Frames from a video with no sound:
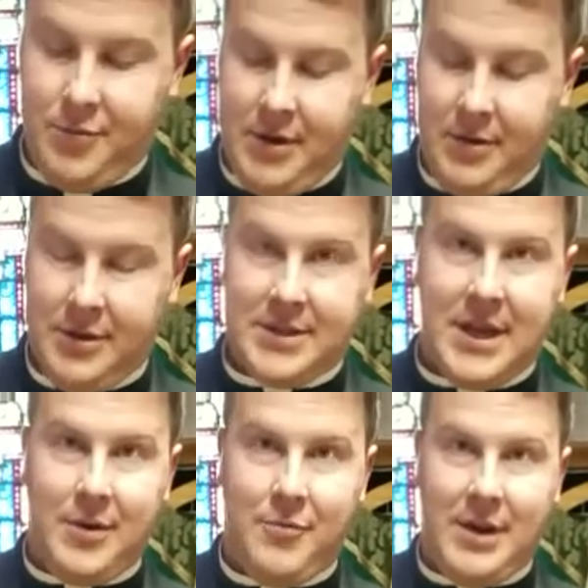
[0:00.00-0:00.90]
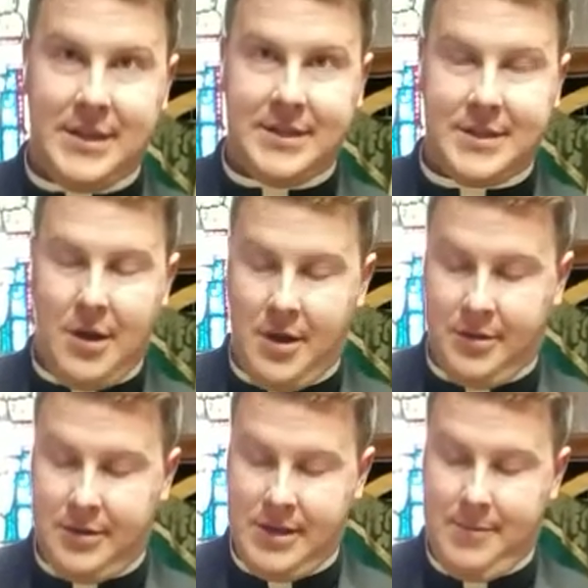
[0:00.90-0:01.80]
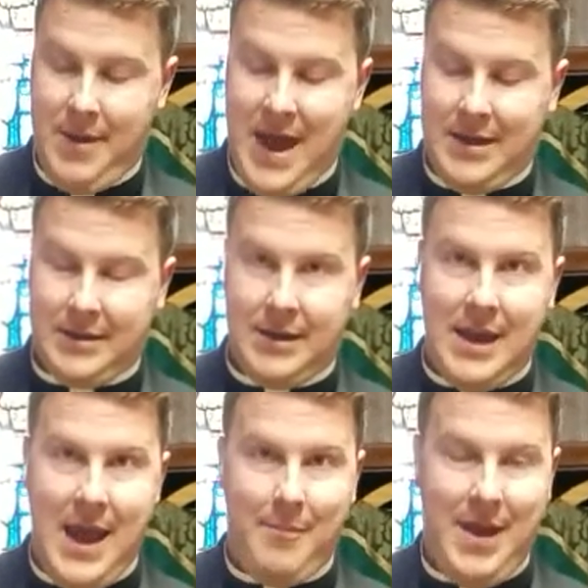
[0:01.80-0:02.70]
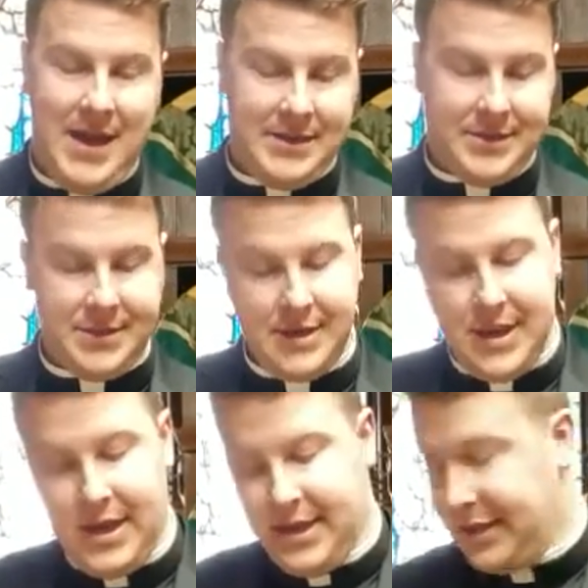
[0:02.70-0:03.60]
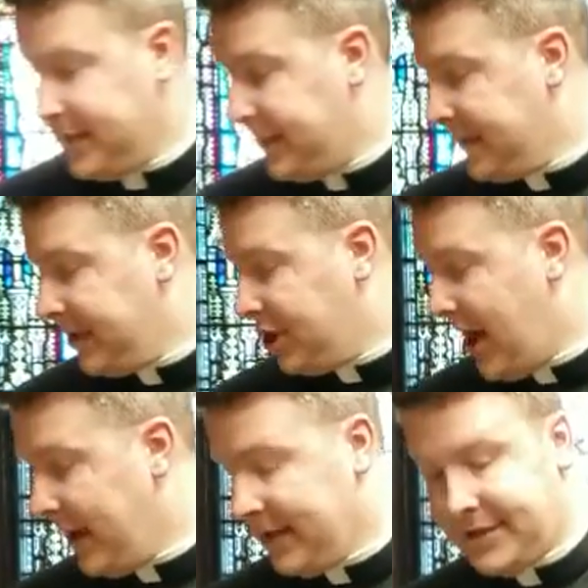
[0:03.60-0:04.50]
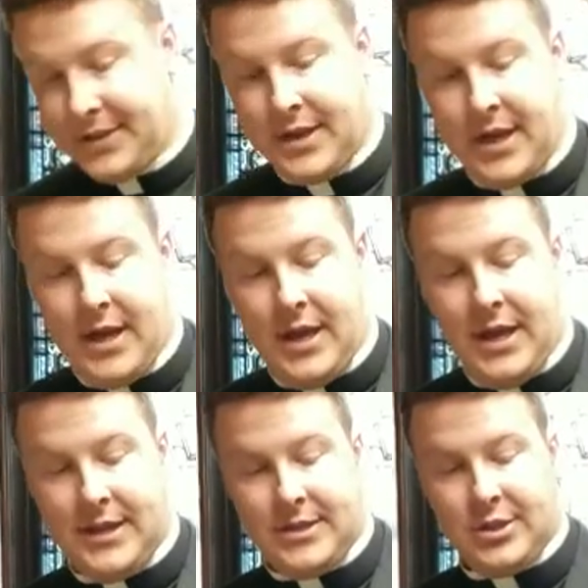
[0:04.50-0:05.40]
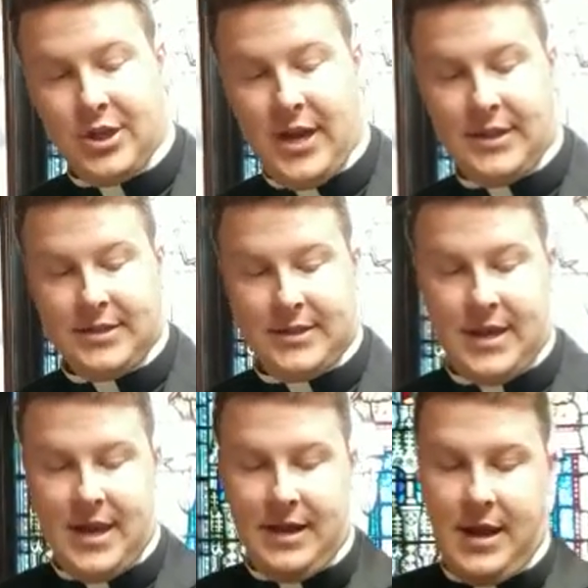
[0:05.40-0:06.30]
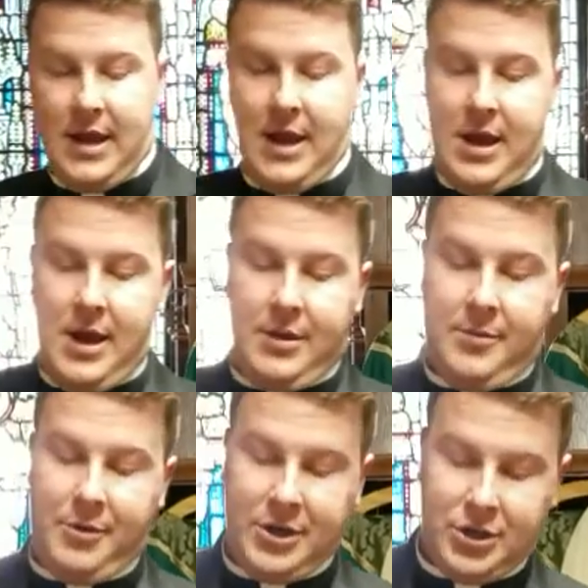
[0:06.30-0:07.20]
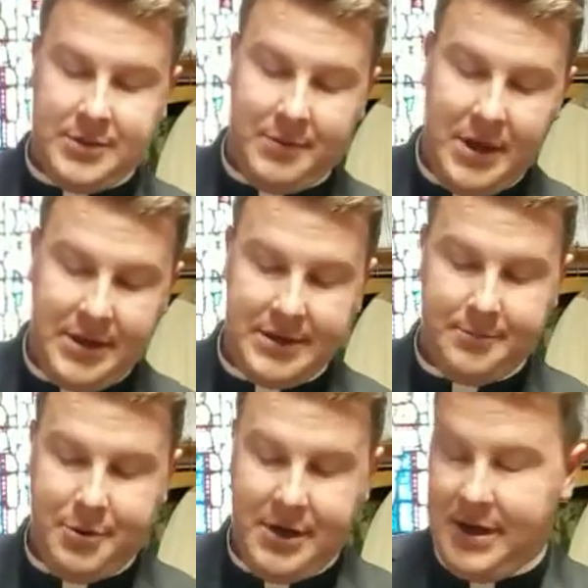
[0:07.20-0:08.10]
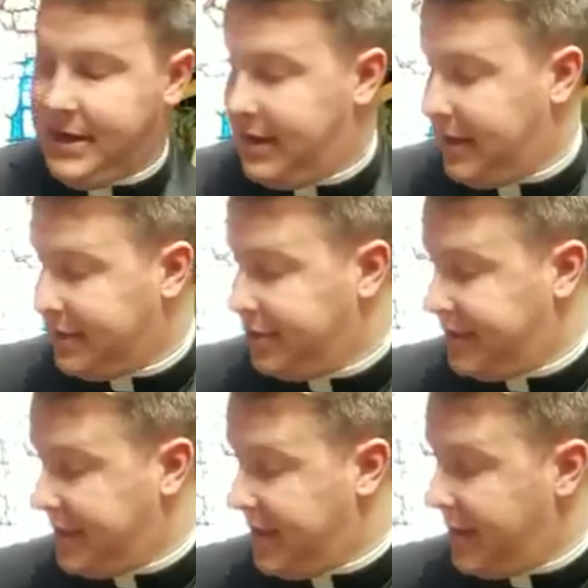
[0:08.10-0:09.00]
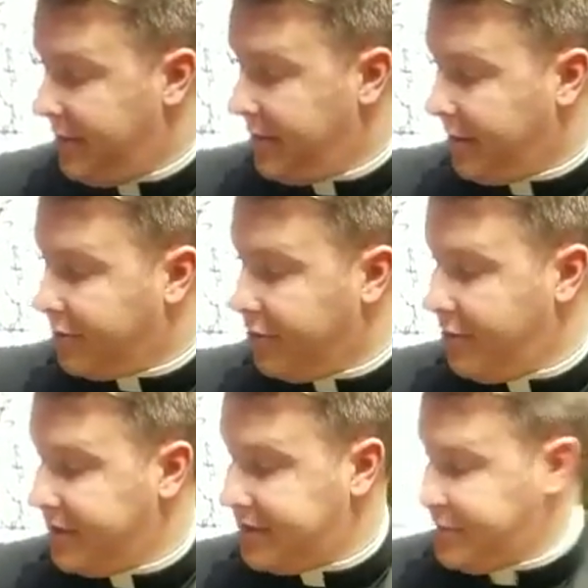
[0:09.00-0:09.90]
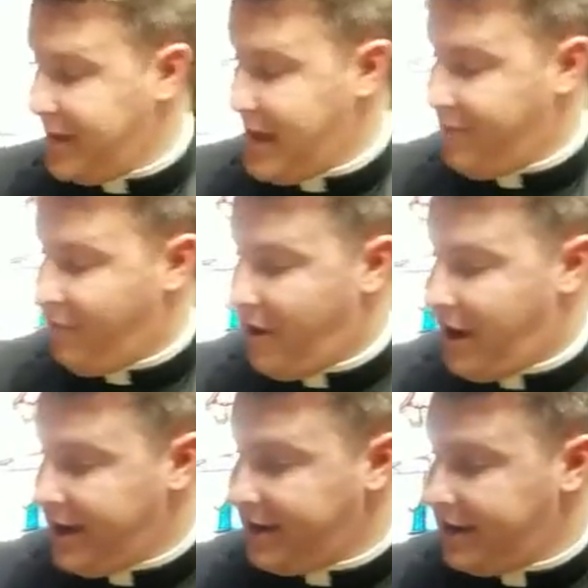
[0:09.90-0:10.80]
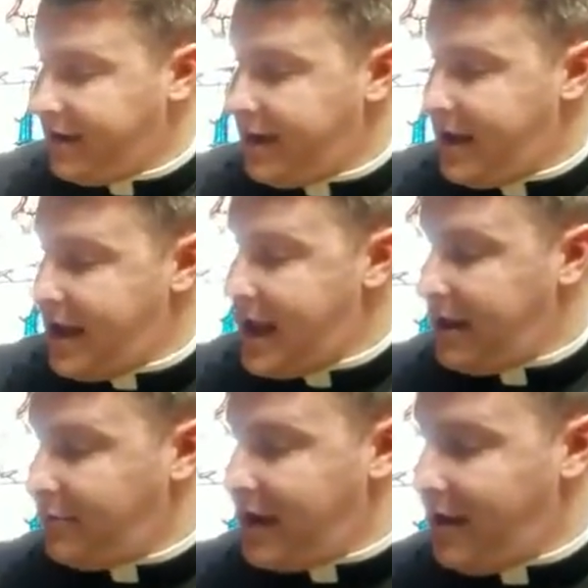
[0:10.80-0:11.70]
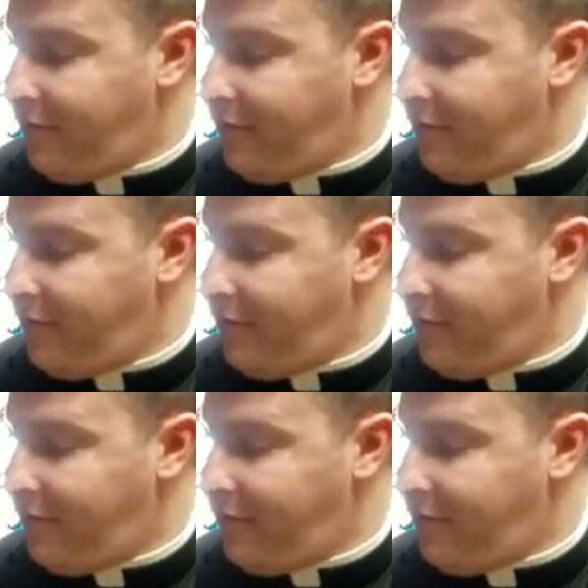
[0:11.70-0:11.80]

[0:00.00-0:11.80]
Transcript: what it looks like when it's on the paten at Mass. This is the chalice. It's a chalice that the precious blood is put in, and as you see here in our cruets, we have wine and we have